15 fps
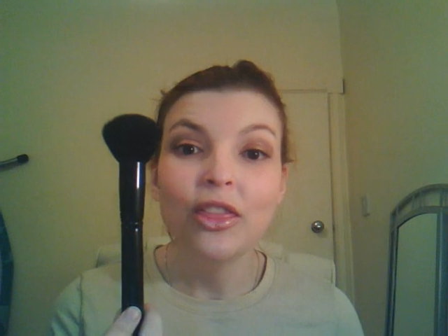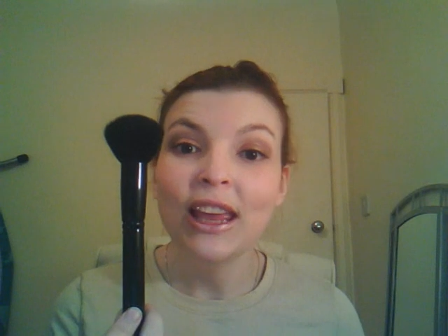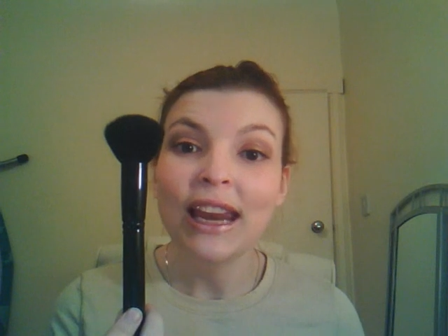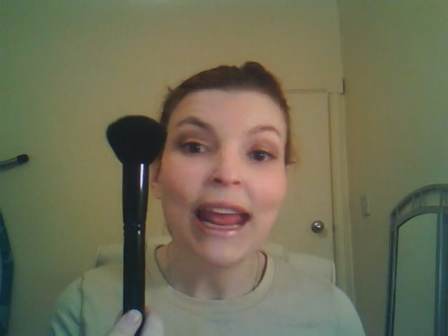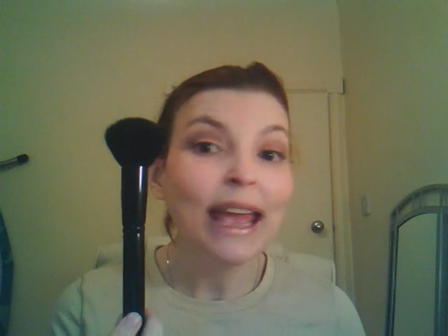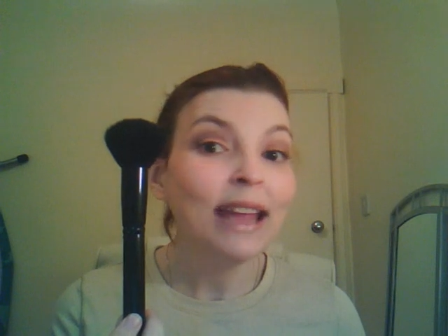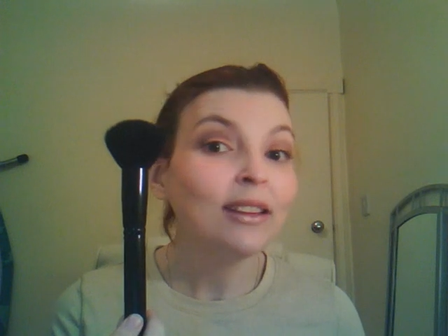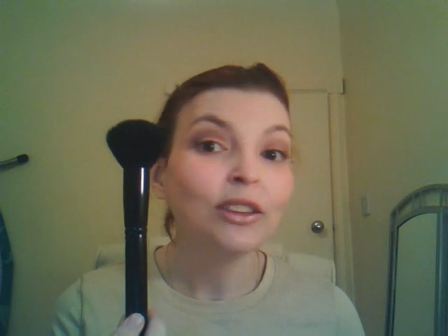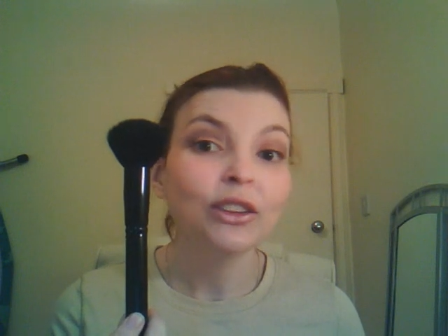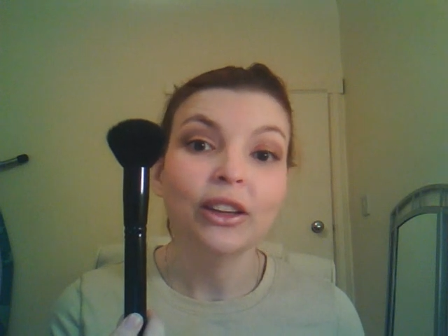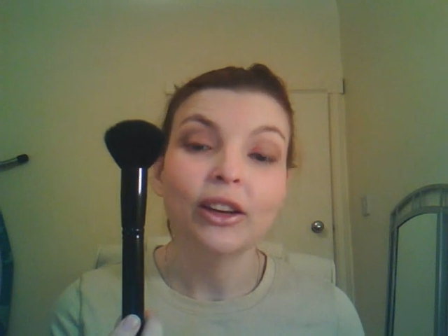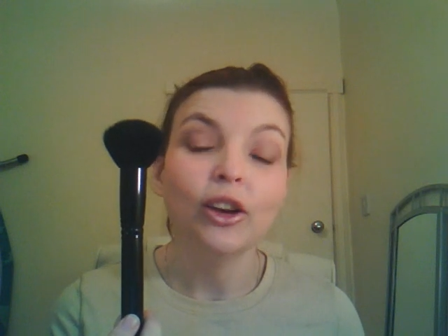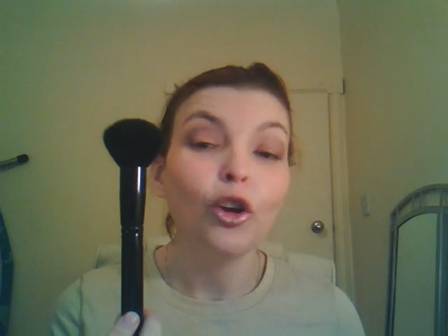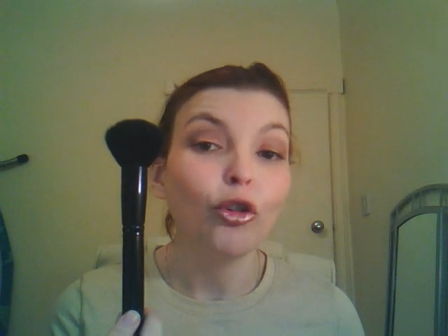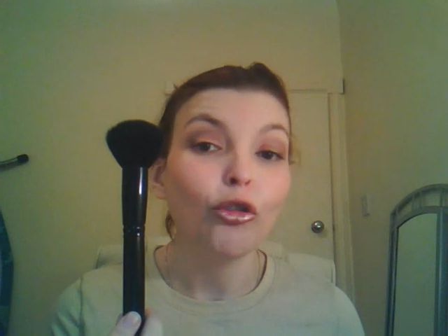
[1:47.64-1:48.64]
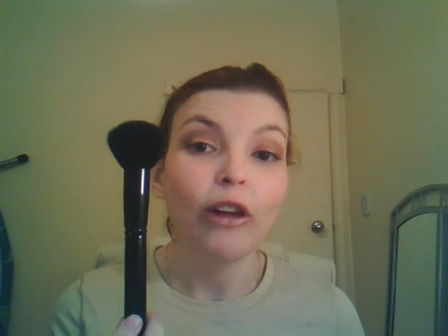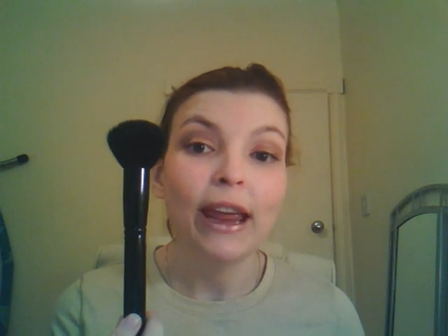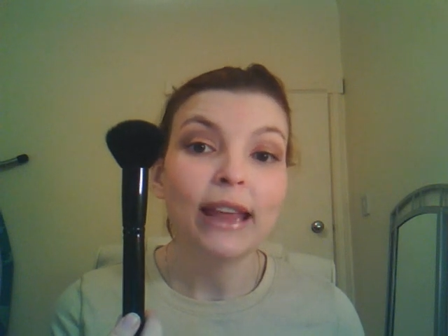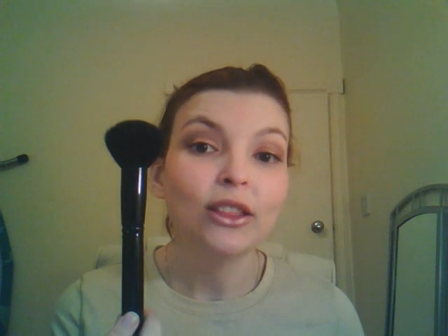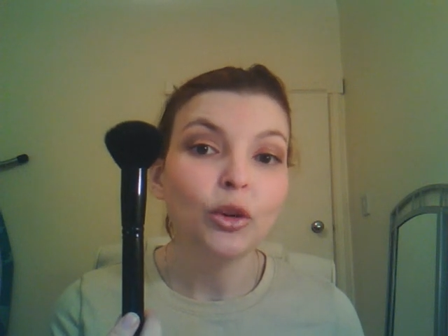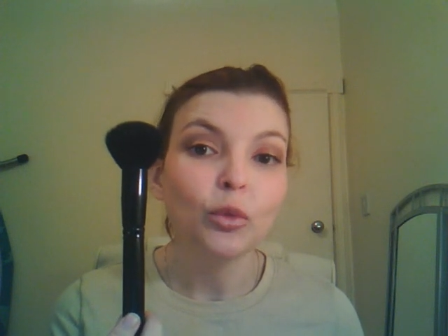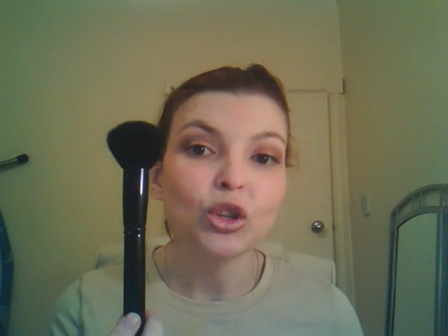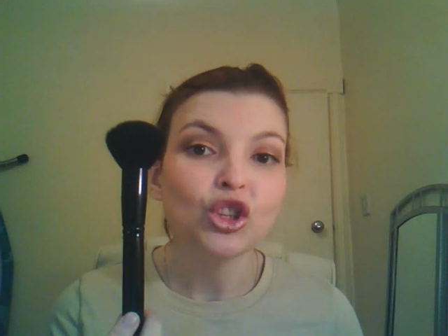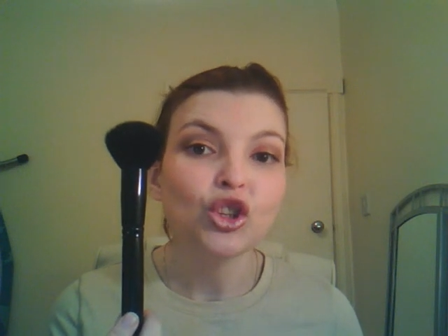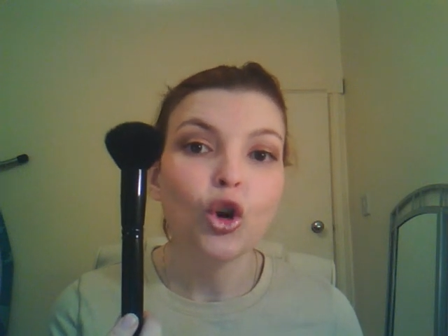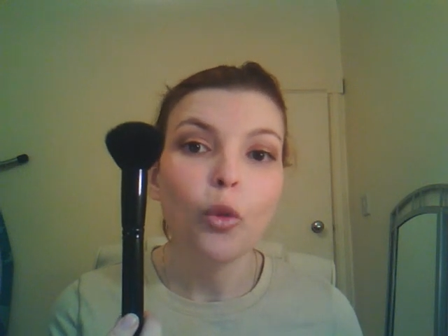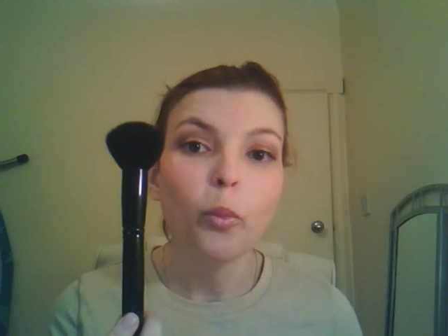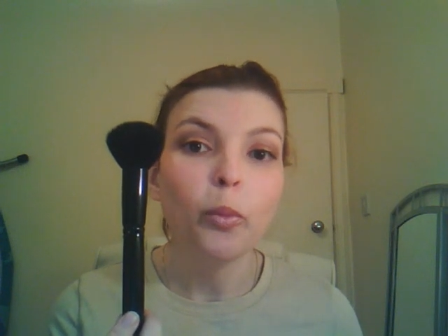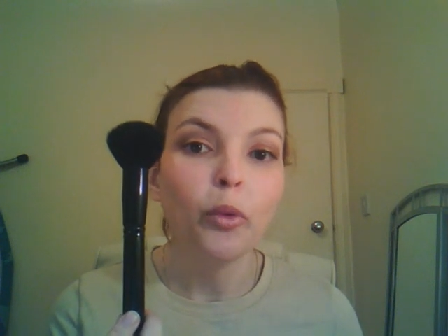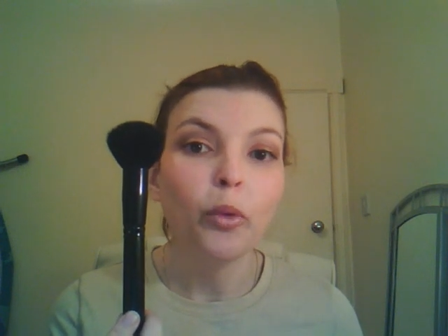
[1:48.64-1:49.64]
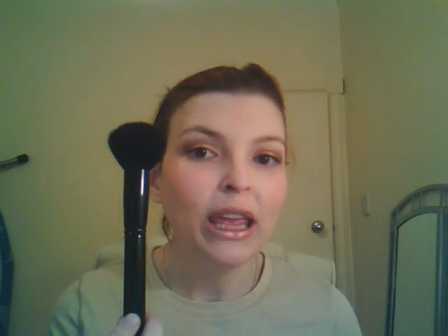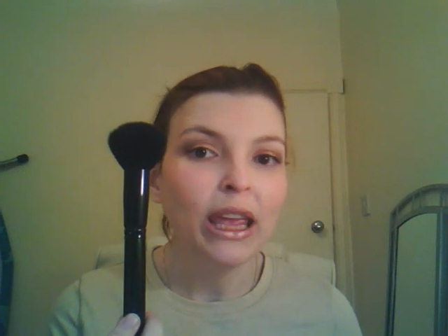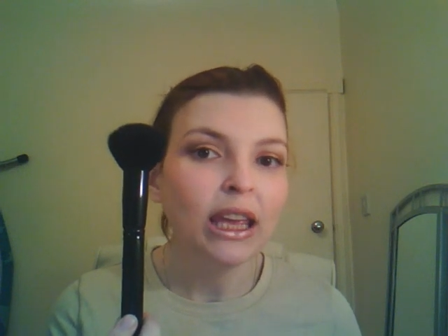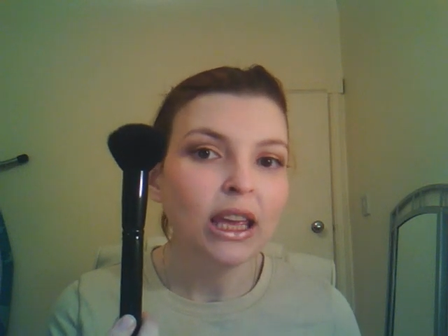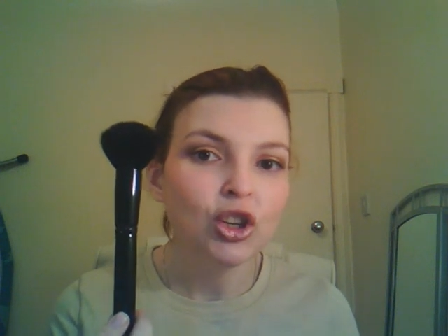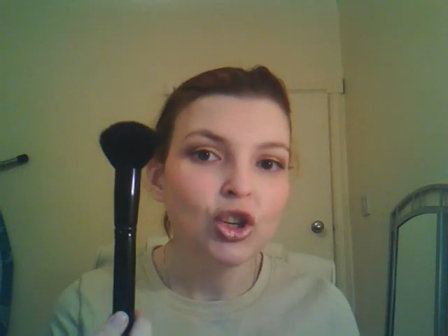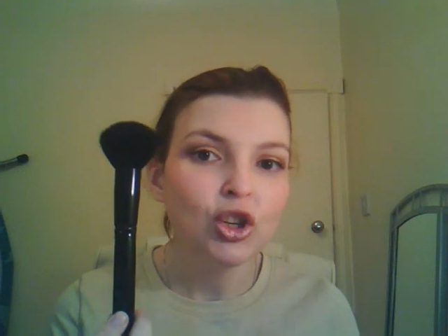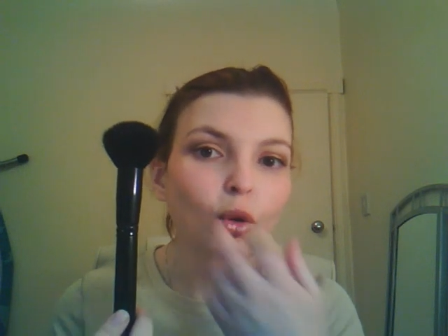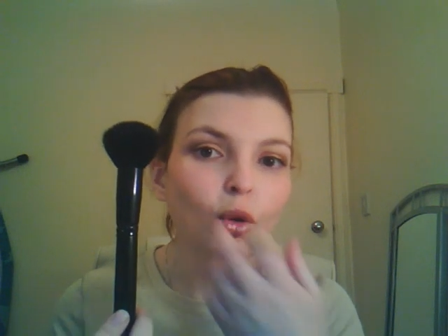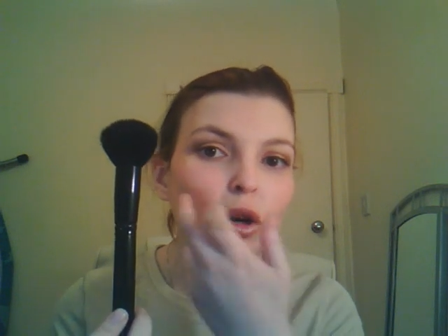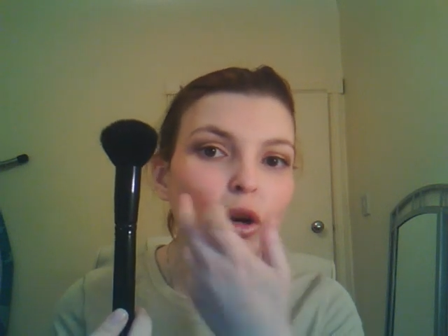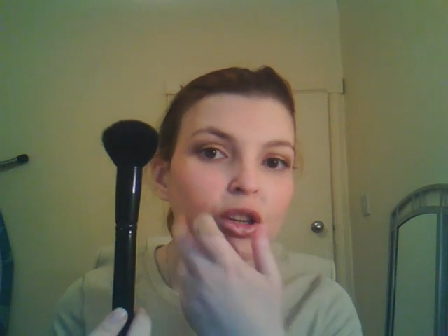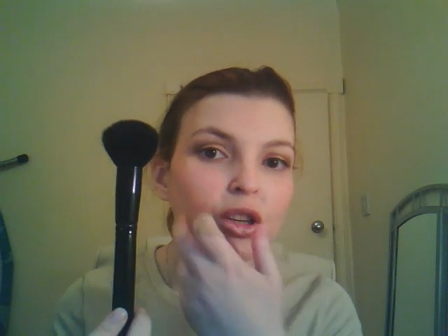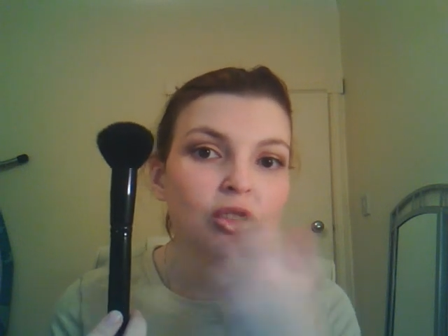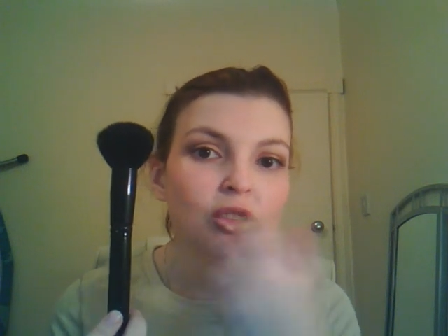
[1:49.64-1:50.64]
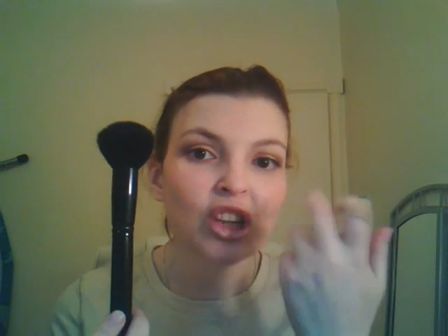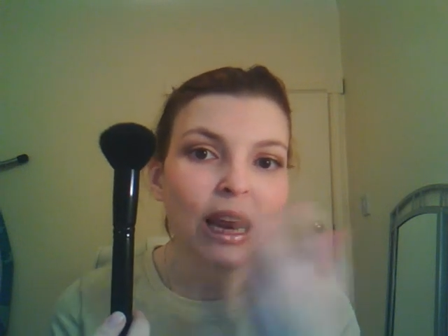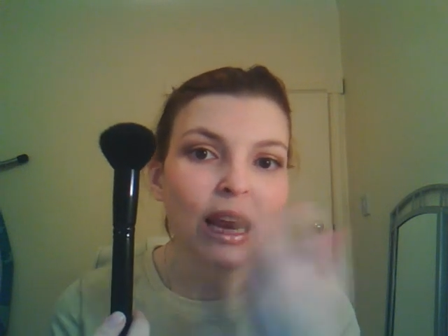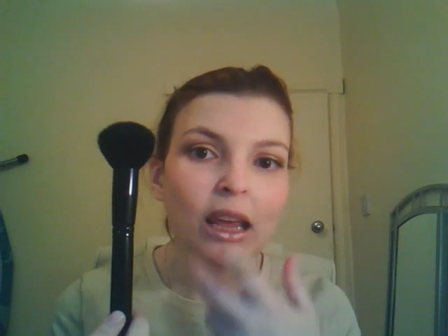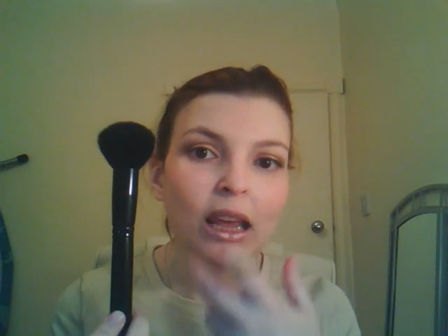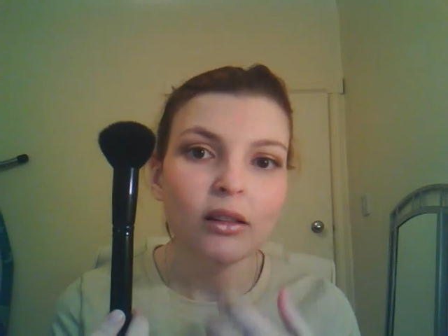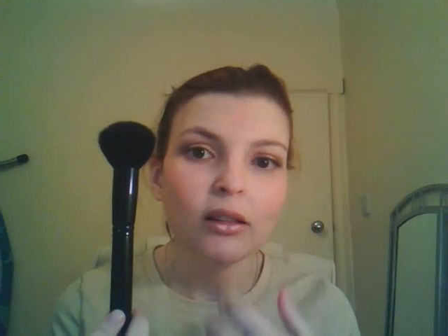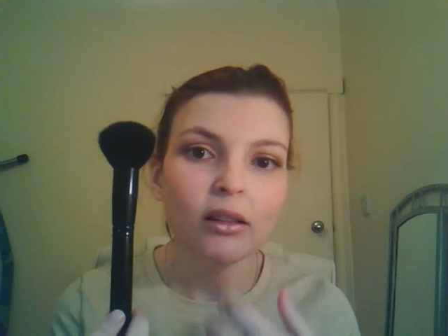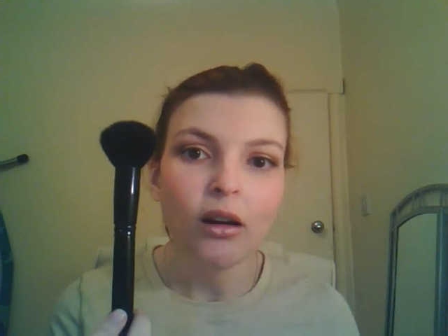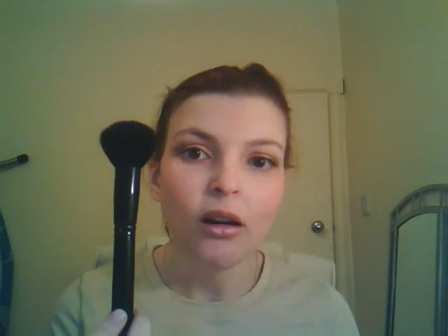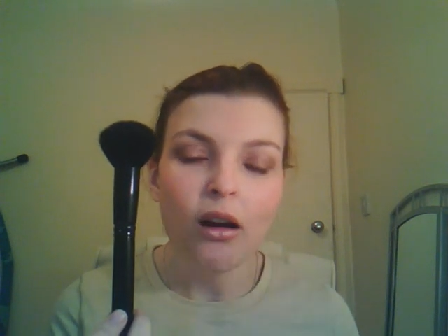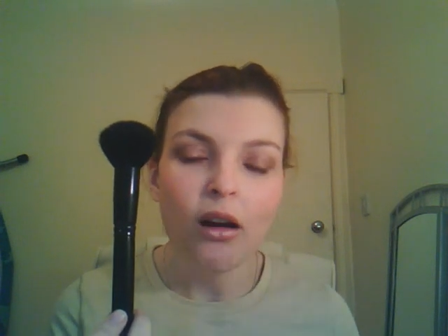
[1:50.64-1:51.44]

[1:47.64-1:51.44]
It handled it great. There was no breakage or shedding